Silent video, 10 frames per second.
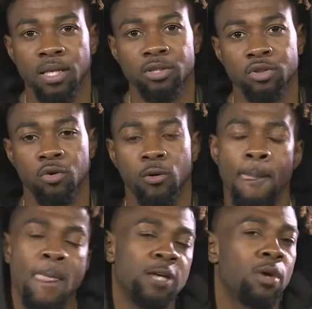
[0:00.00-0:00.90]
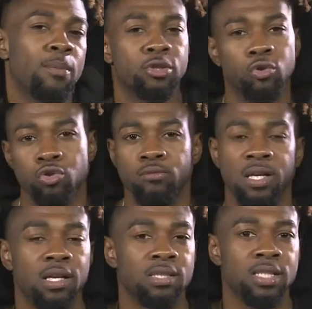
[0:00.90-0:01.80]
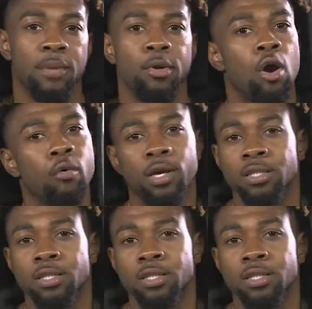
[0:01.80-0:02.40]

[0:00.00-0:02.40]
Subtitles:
So that's why my social media is Sammie always.